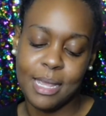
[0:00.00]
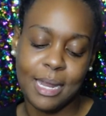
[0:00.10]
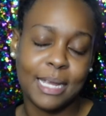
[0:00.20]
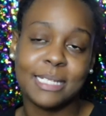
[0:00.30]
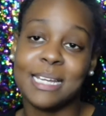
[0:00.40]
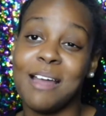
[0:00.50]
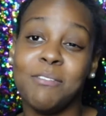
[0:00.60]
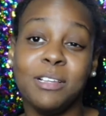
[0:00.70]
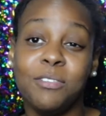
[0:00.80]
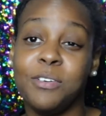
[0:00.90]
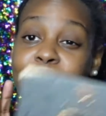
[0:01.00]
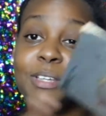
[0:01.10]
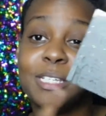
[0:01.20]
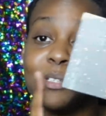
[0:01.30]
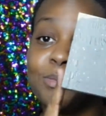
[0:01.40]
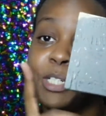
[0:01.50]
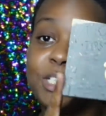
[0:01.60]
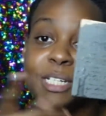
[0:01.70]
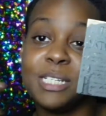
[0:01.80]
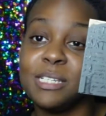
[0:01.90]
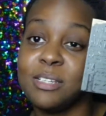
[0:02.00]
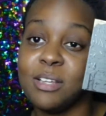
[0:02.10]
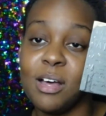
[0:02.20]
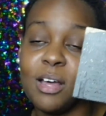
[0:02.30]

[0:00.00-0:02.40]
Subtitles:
like I said, I really feel this was just a